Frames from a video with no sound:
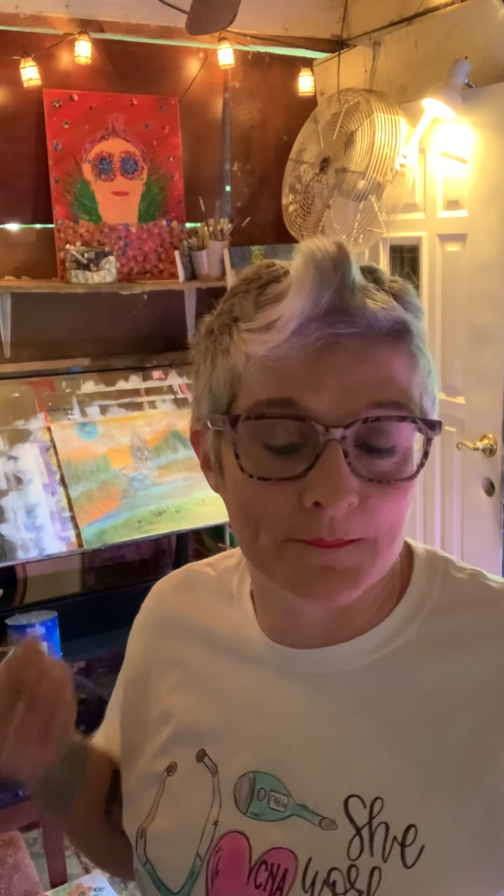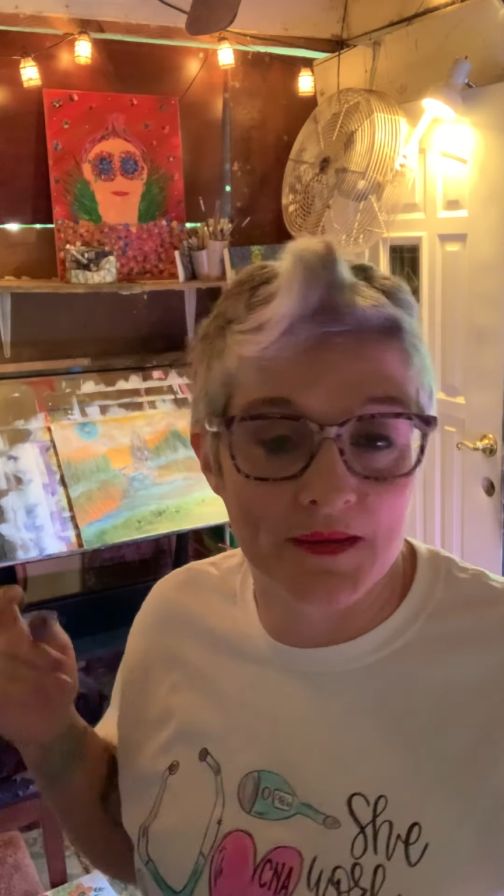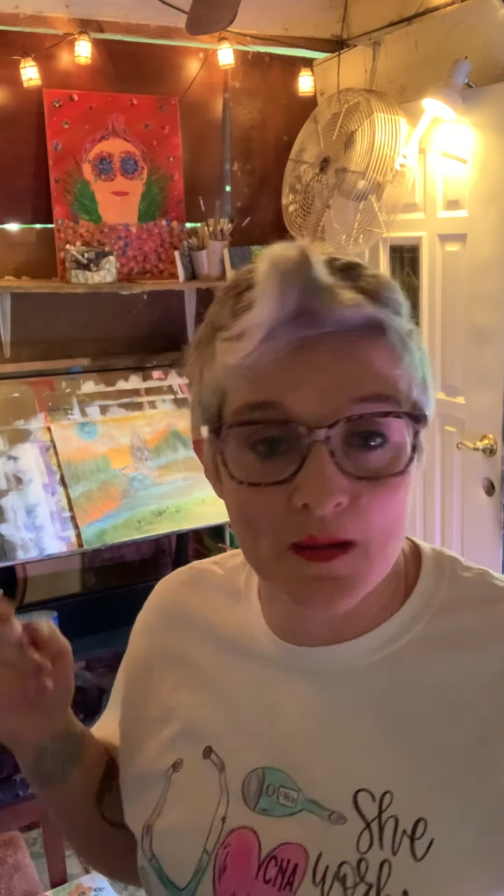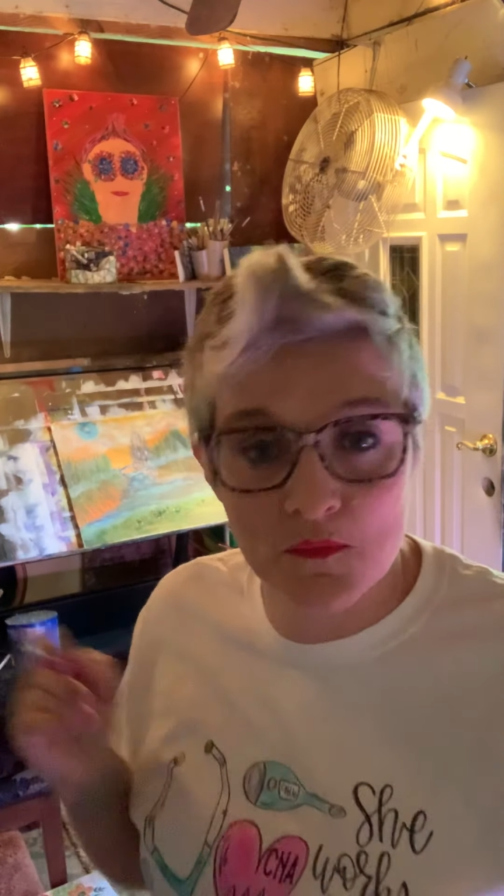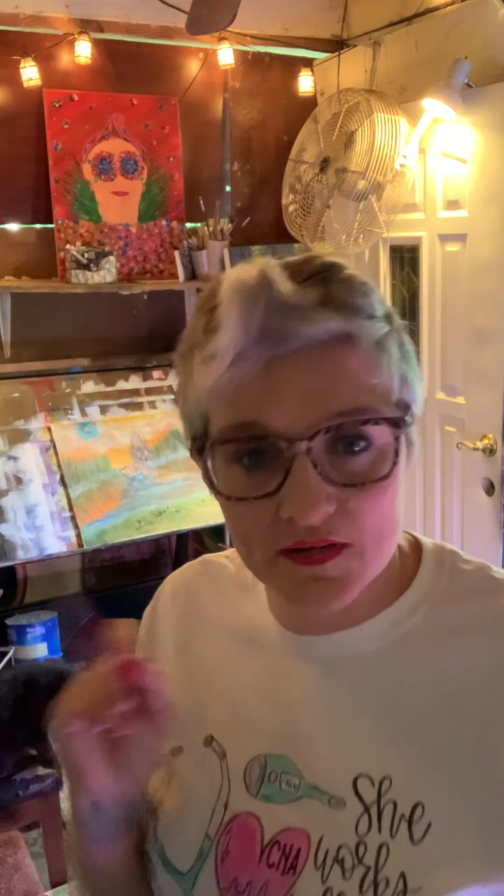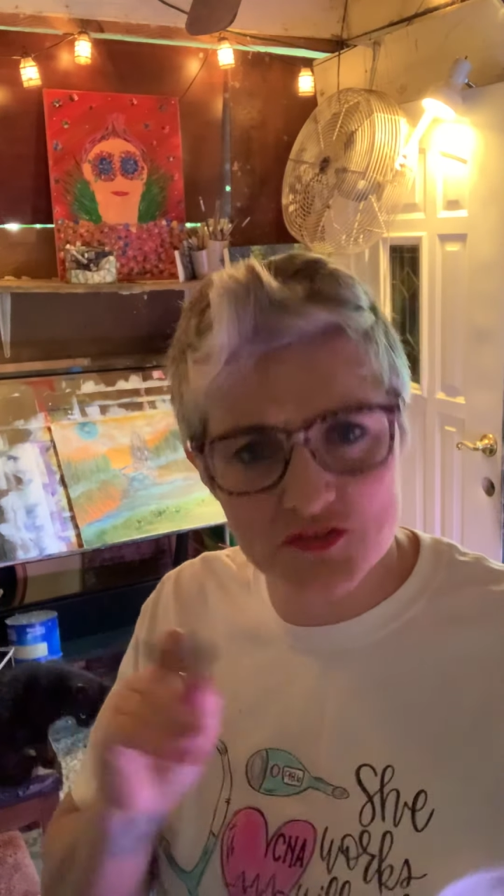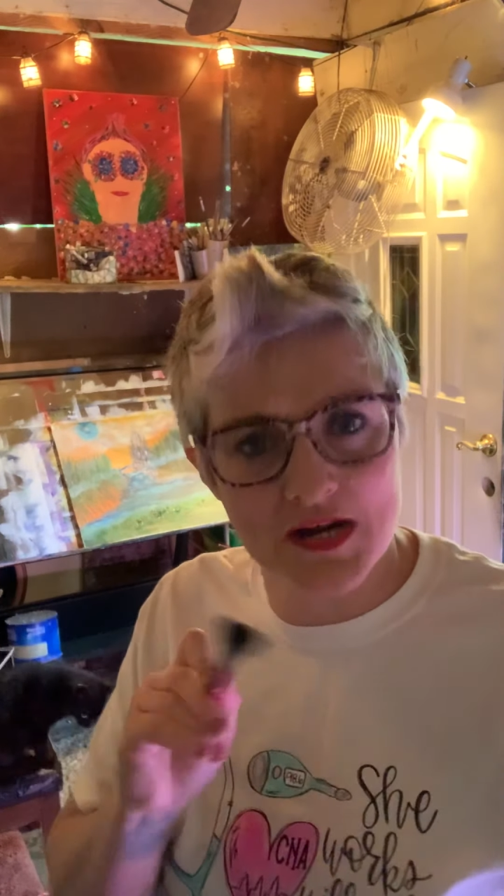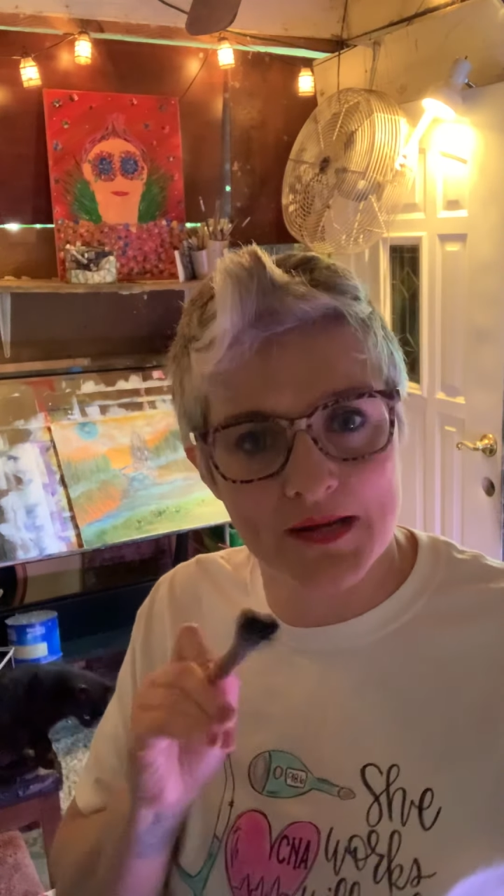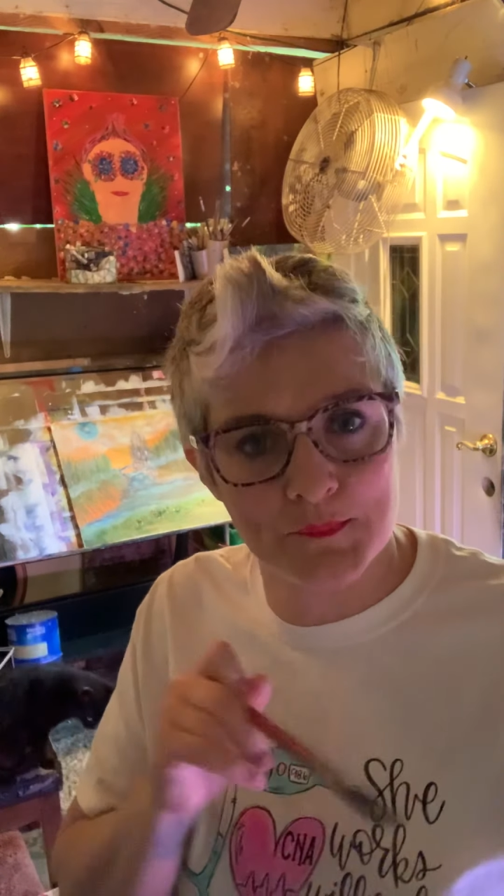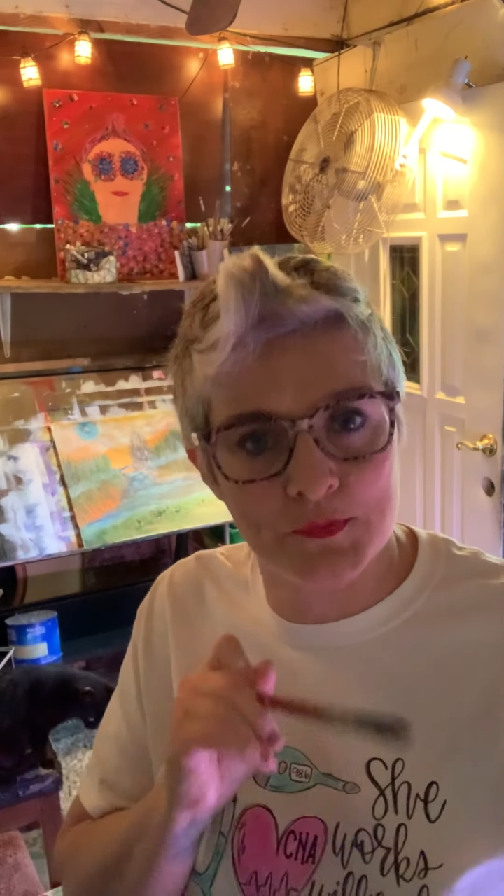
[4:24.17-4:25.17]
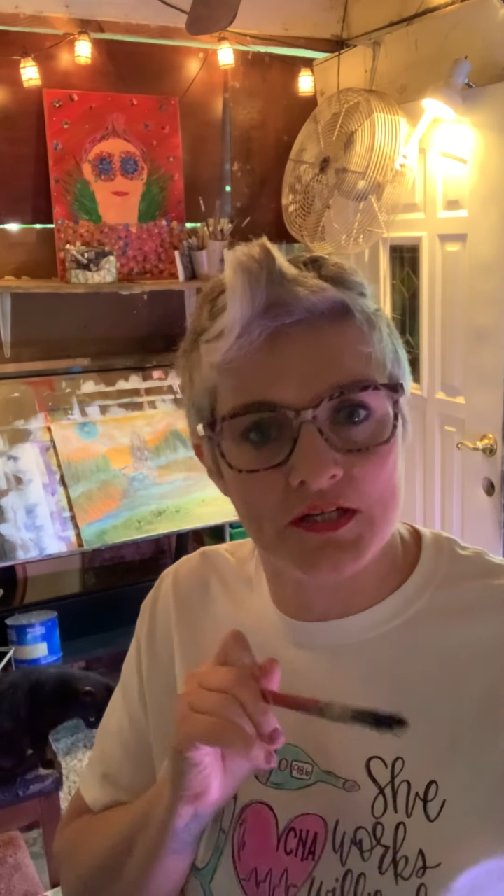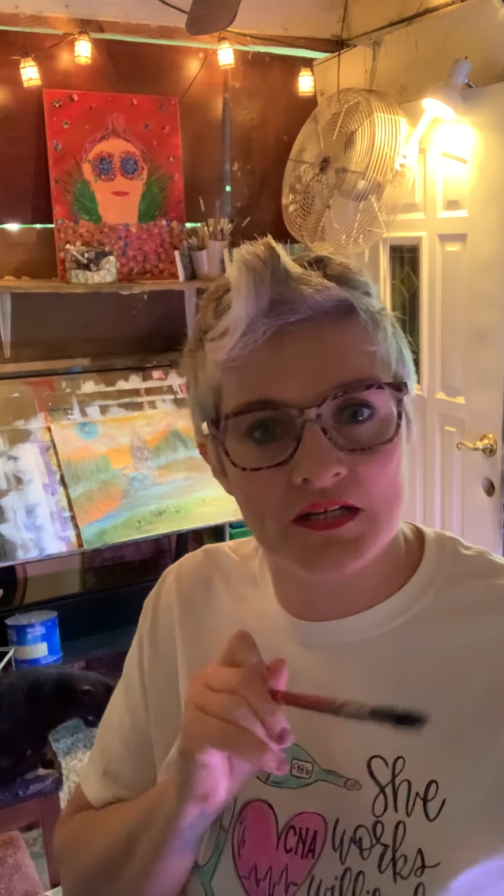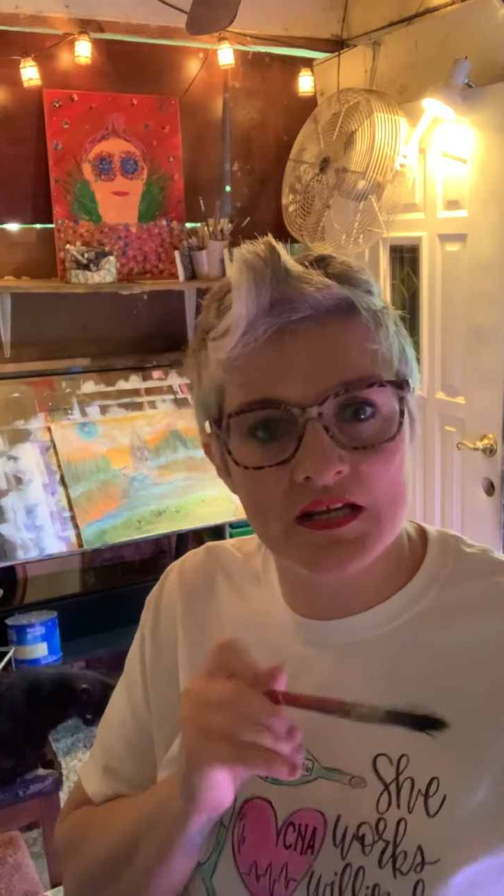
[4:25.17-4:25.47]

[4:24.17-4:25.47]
But I want to try to put